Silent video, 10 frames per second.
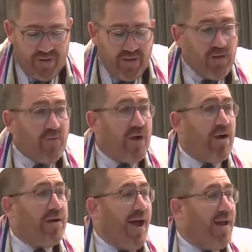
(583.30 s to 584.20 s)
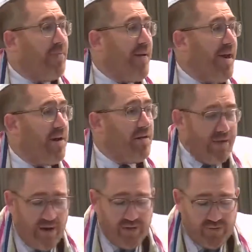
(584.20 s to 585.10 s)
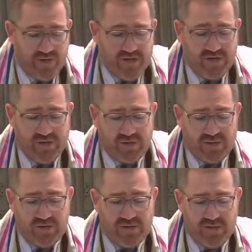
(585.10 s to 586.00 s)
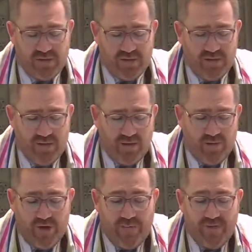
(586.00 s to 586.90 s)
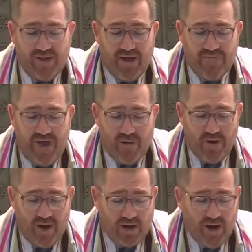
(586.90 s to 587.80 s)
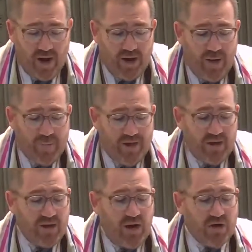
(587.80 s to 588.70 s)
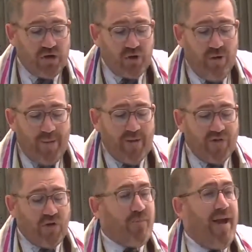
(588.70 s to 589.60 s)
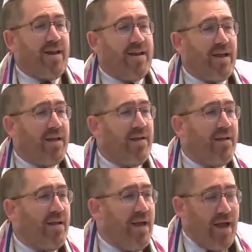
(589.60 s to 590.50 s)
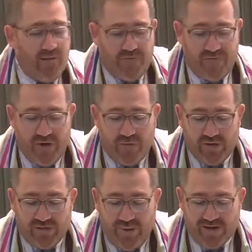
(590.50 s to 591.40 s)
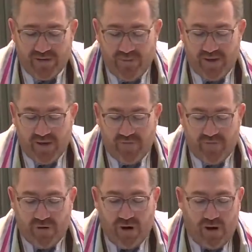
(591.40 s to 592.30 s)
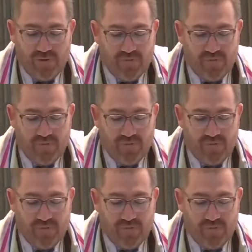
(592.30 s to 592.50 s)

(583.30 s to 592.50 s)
We are not better than other religions. We believe that we are caught up in a larger web of humanity and feel responsibility for all.